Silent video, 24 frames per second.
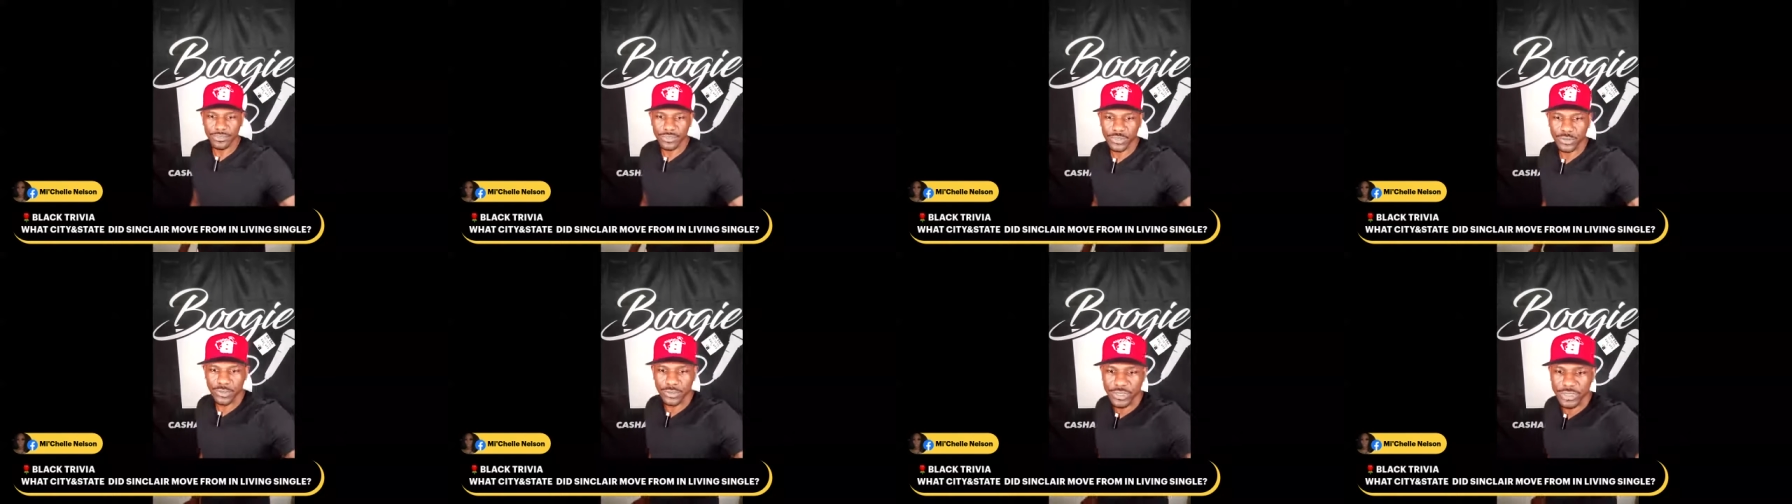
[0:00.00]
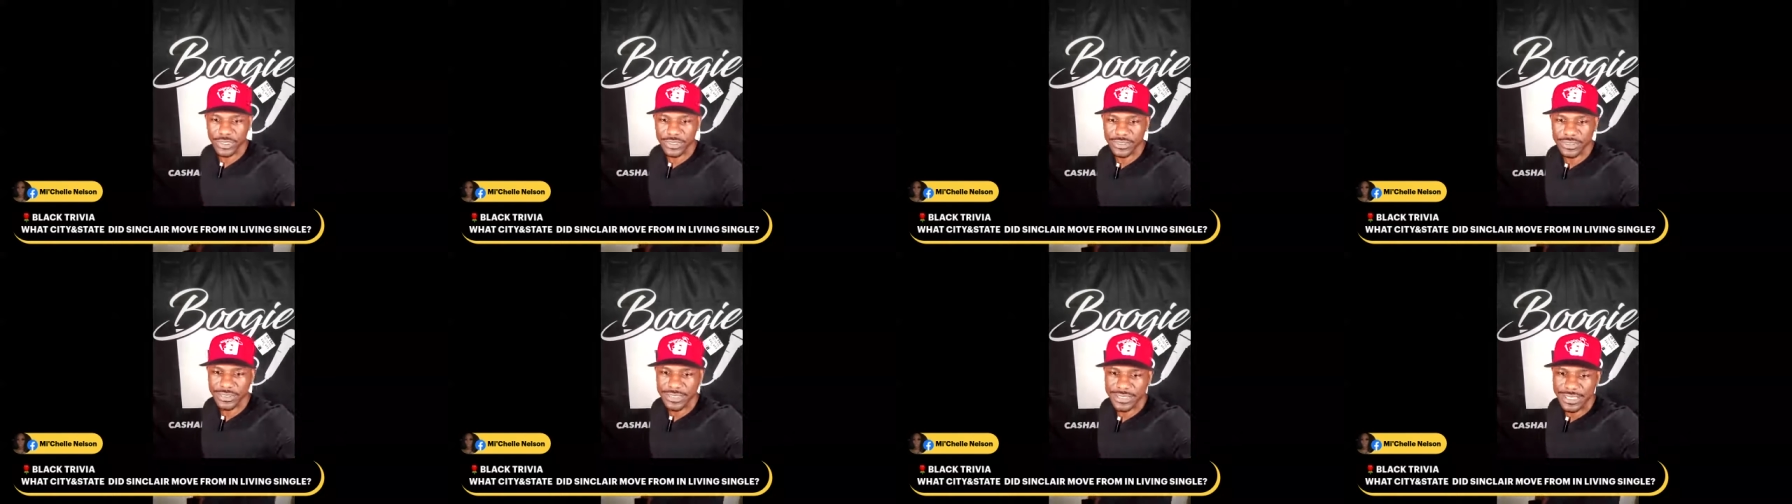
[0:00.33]
through
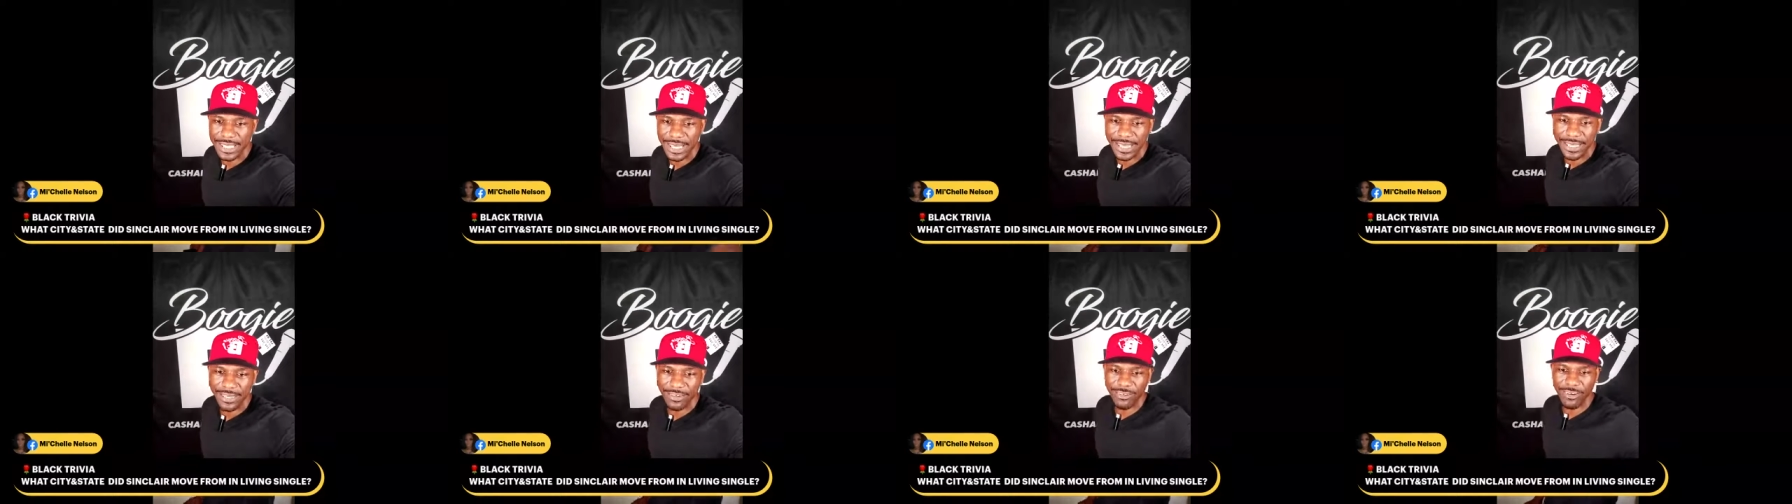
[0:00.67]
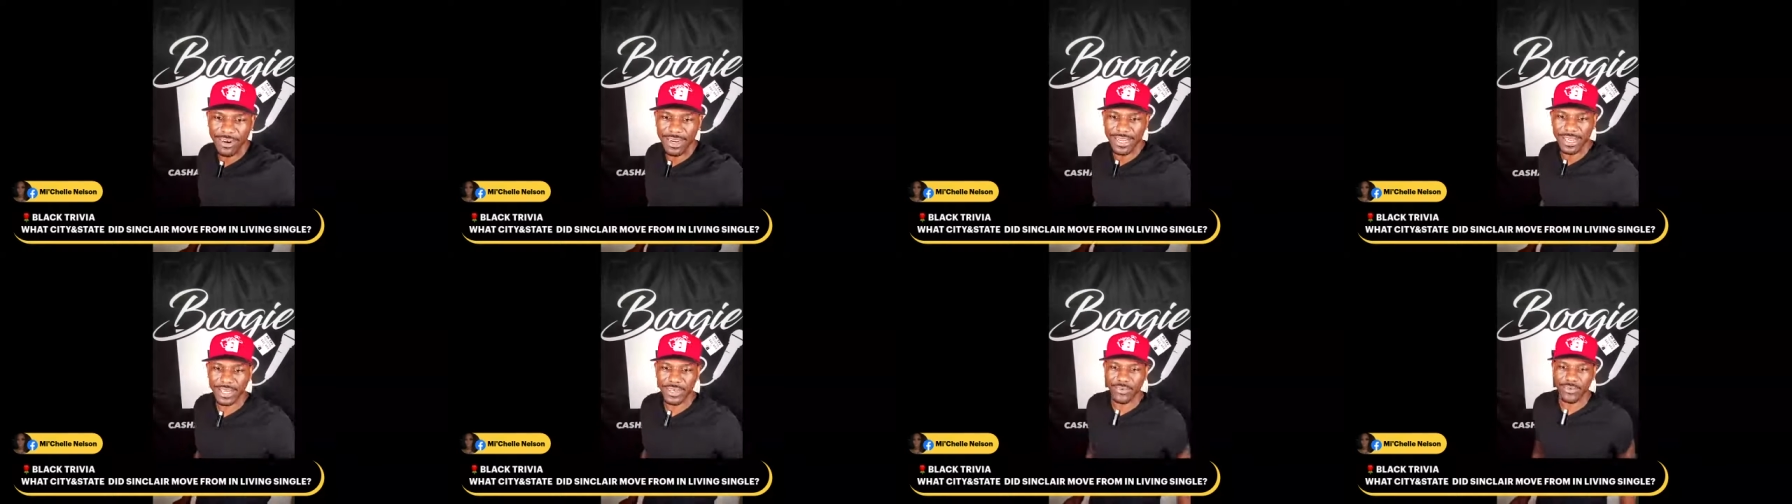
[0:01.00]
this thing
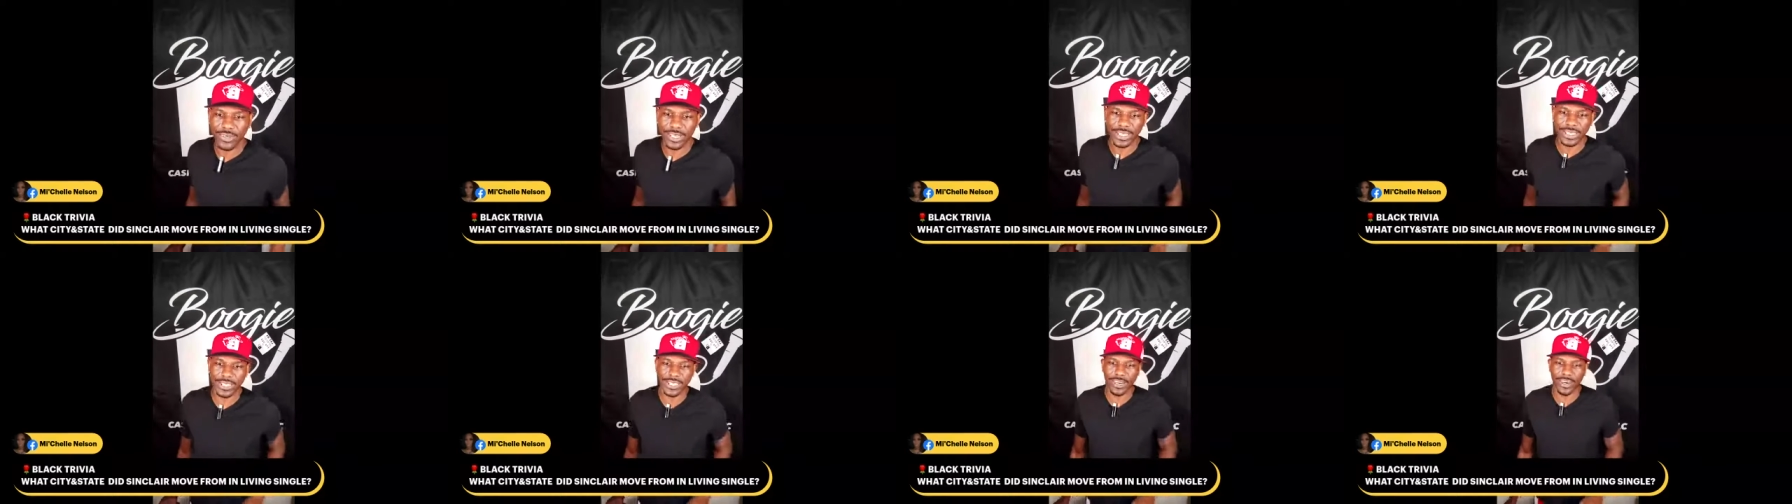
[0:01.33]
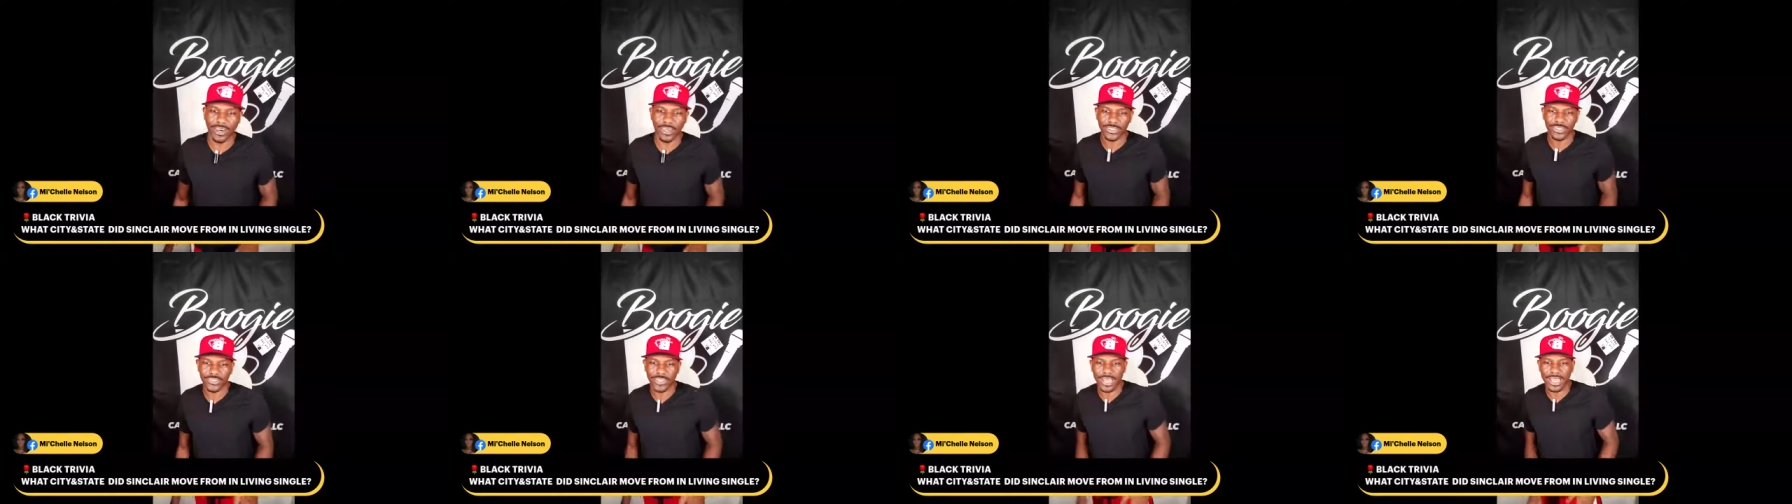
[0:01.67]
right quick.
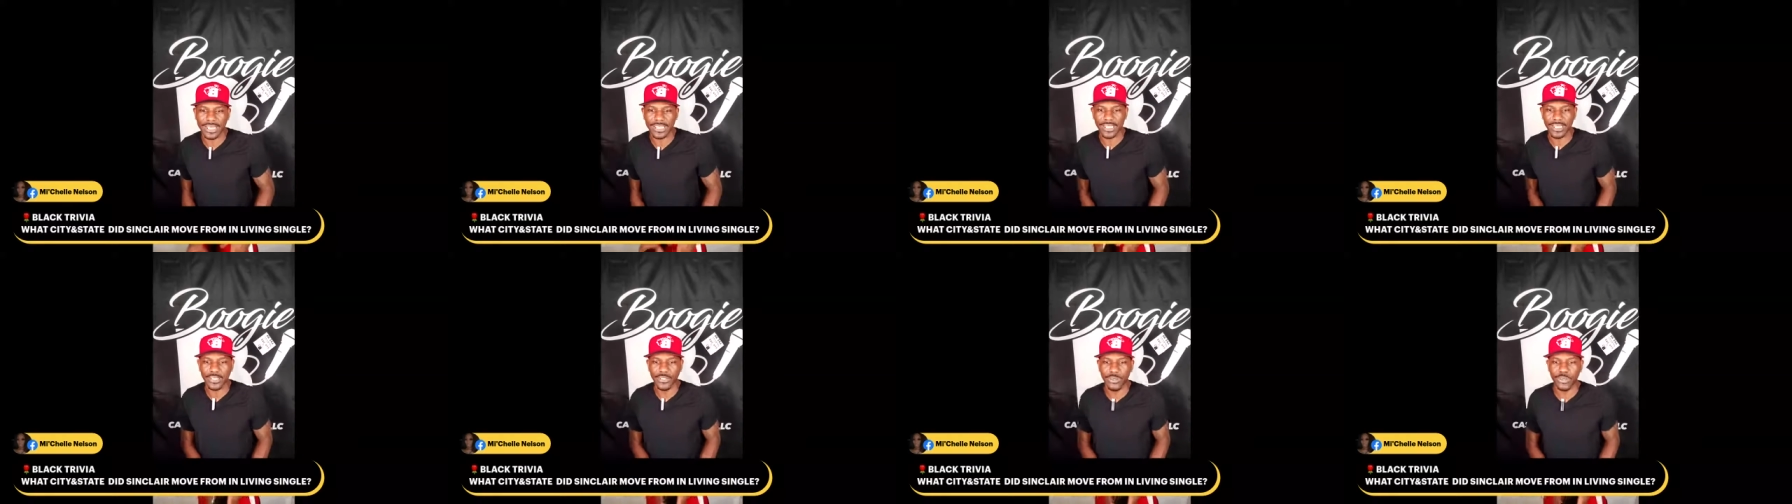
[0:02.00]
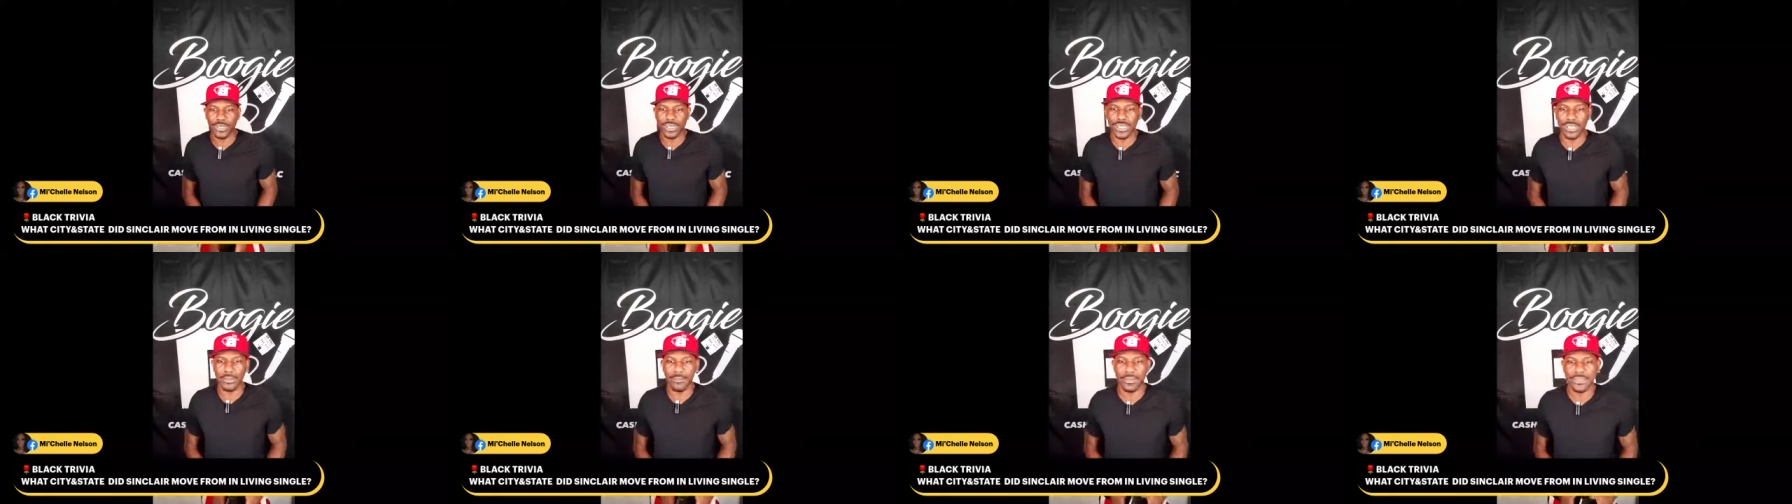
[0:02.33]
Y'all trying to
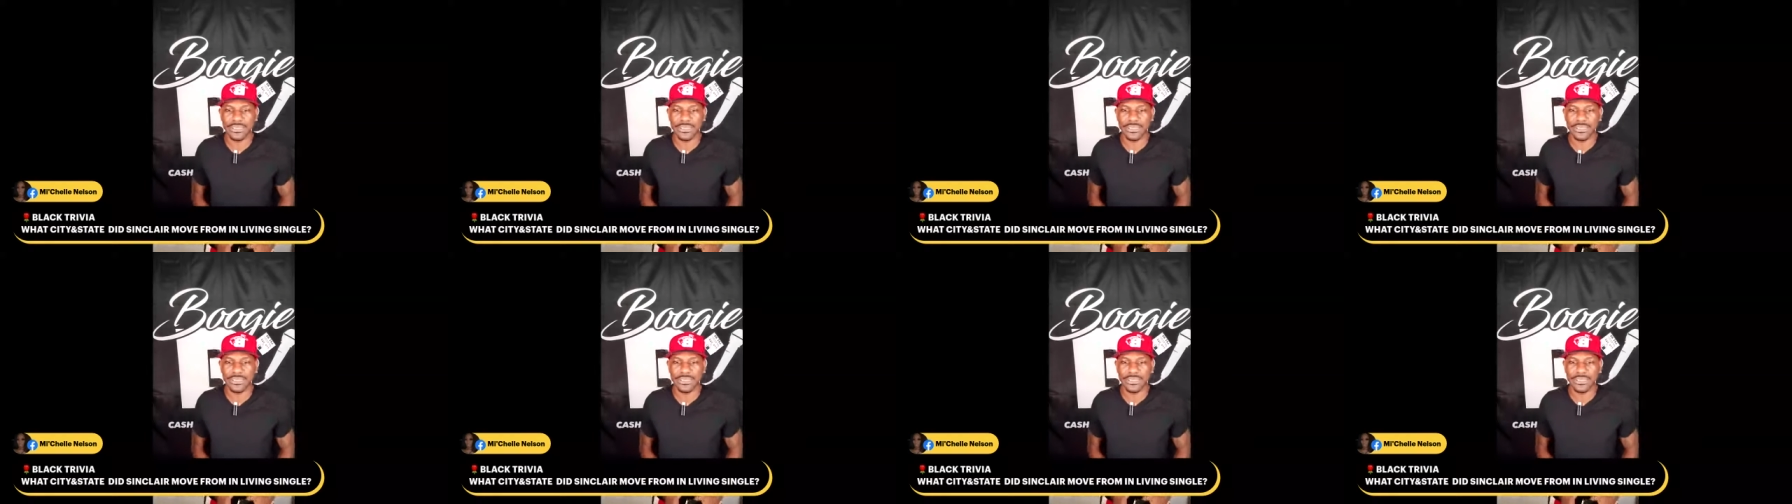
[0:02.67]
Google it,